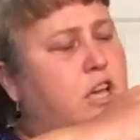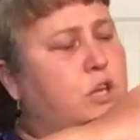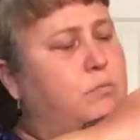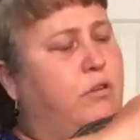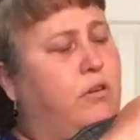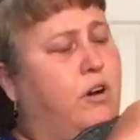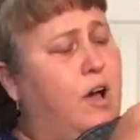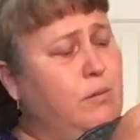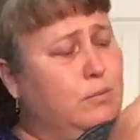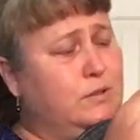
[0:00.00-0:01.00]
You
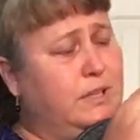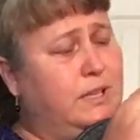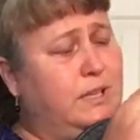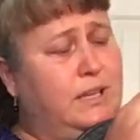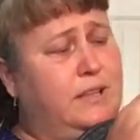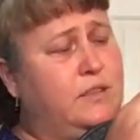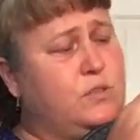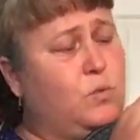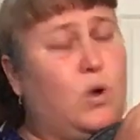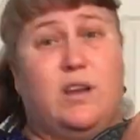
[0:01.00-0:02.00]
probably, in
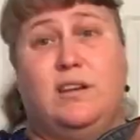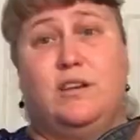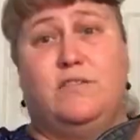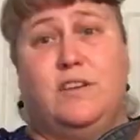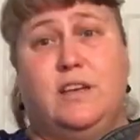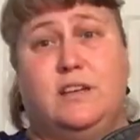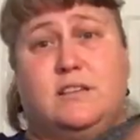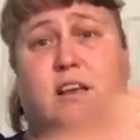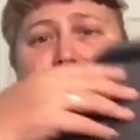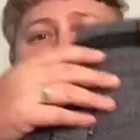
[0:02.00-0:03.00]
this one, could fit,
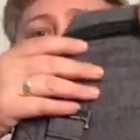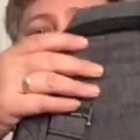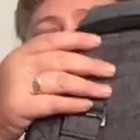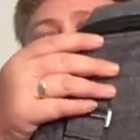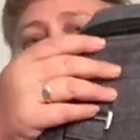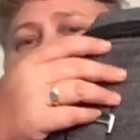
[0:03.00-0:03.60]
again, remember I said